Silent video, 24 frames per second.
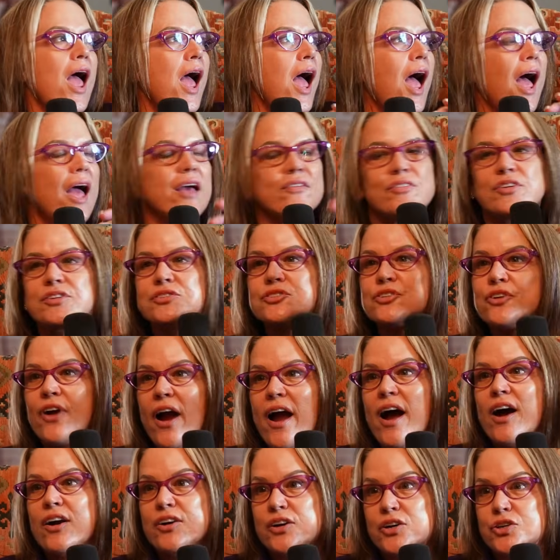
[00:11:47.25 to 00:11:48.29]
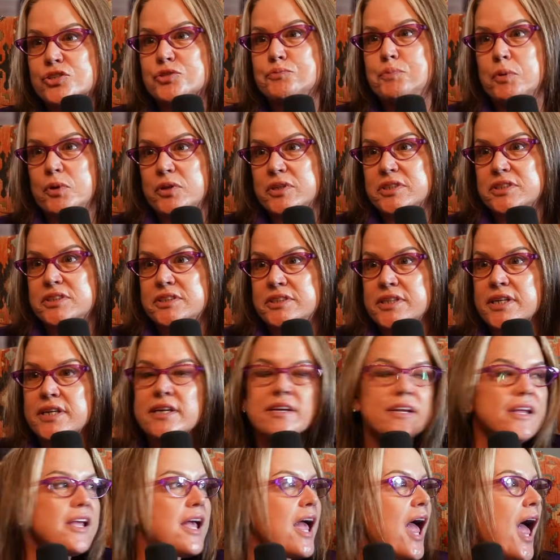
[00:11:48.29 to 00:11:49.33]
Hey, this crowd goes ballistic.
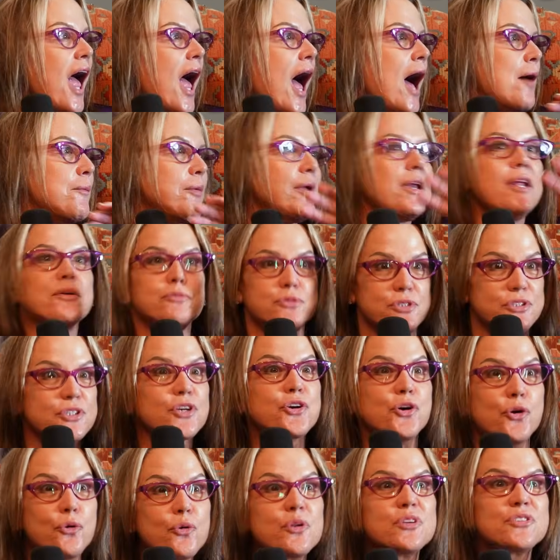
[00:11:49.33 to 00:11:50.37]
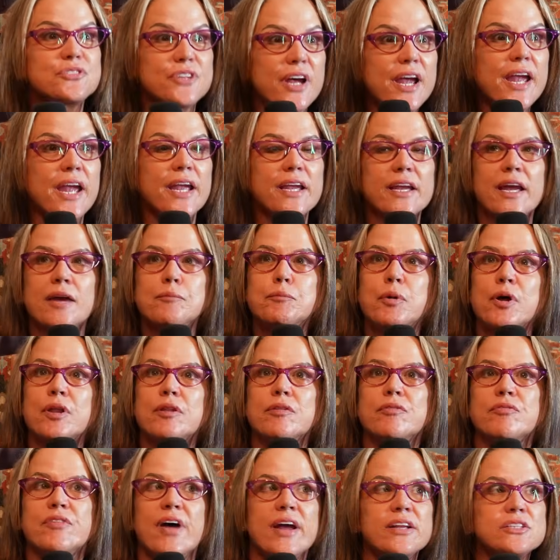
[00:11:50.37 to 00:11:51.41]
I mean, it was the coolest thing. But
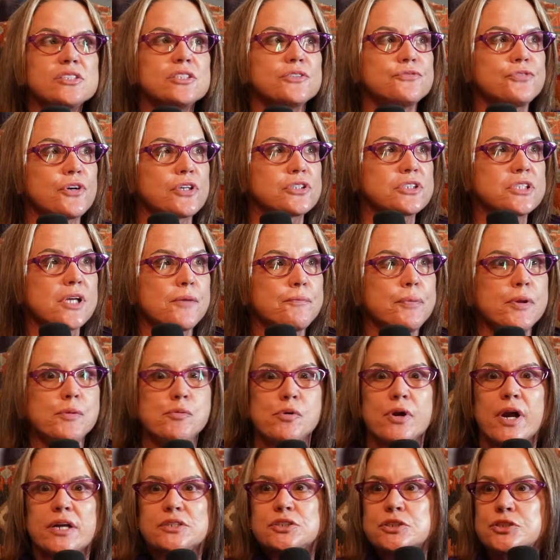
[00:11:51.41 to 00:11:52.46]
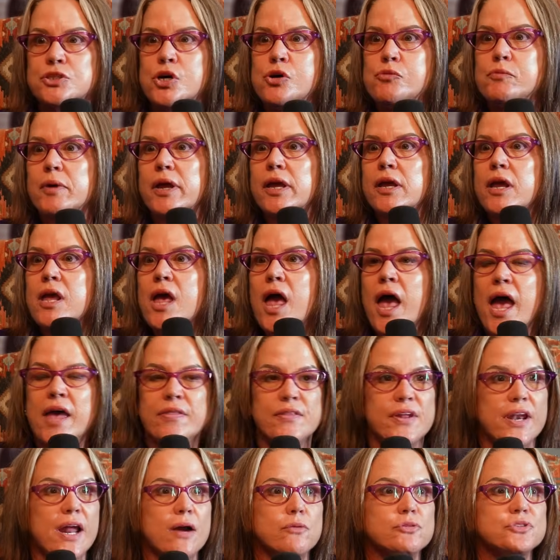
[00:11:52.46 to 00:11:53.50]
that's the first time people got to know me. And
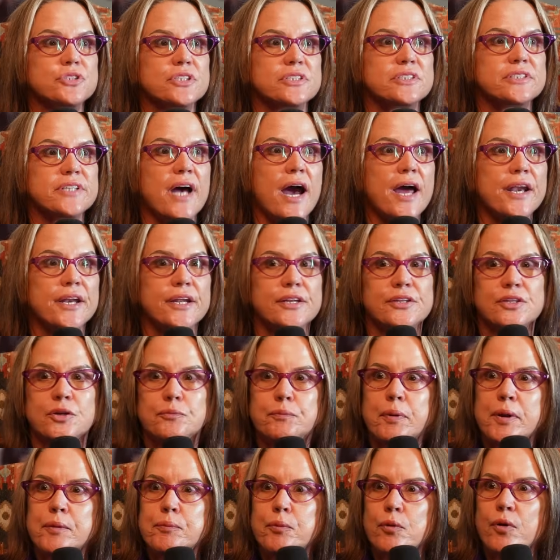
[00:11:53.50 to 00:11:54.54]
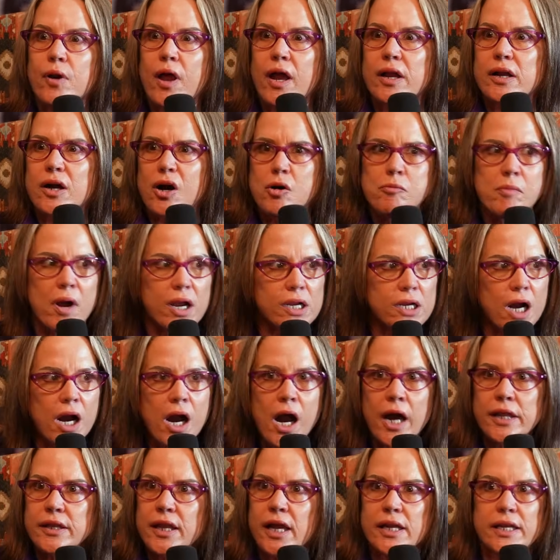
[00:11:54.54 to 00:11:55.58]
then I was excited. And the people were like, "Oh, my
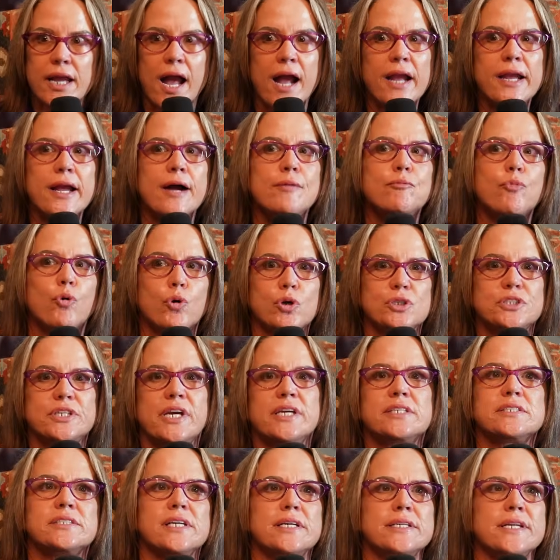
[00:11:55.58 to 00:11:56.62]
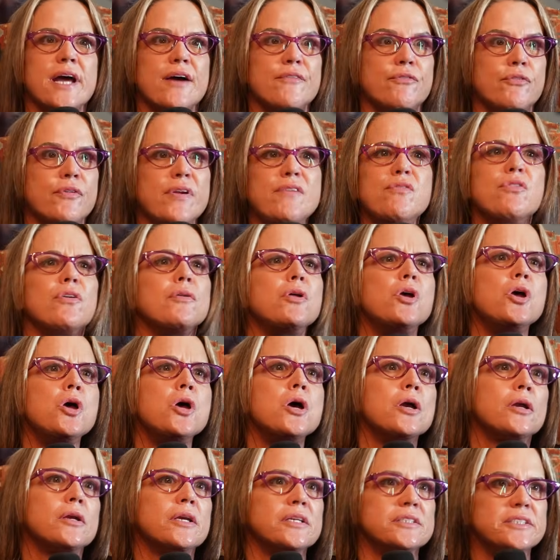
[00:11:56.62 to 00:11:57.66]
God." Like, I got more texts that night from even
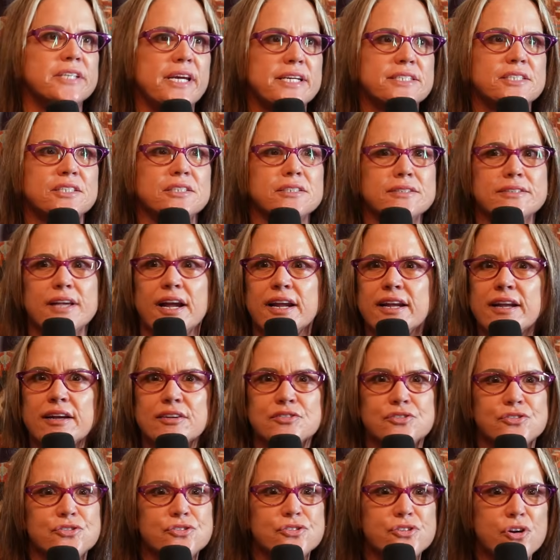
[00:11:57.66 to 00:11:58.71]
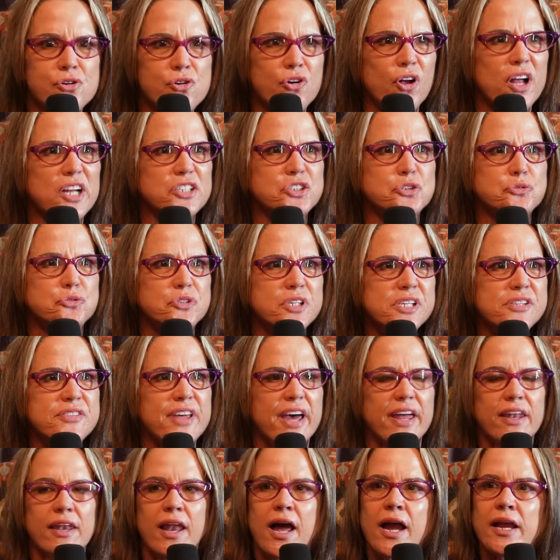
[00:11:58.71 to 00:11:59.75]
contestants like, "So glad you did
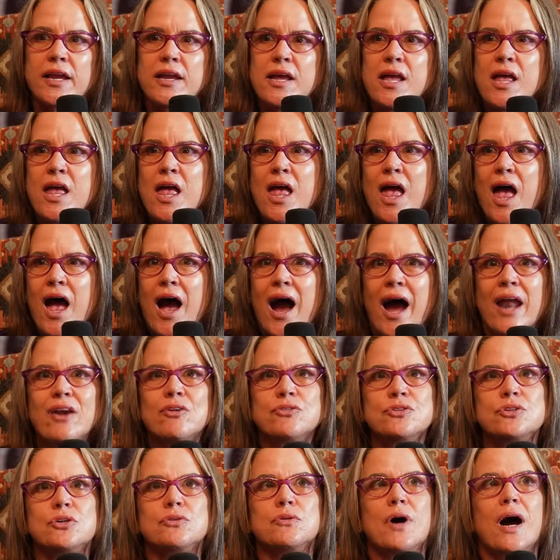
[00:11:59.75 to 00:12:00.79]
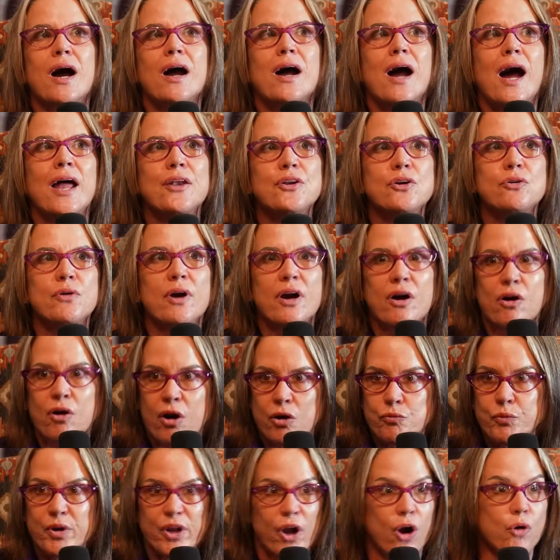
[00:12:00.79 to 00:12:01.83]
that." Like, I don't know. I know how
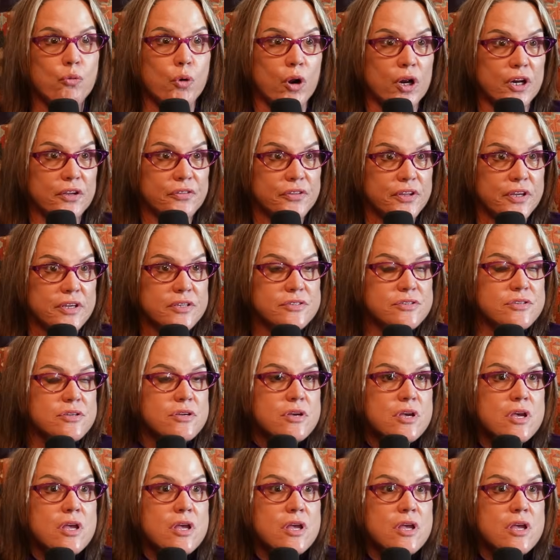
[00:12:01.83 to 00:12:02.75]
hard we all work at this.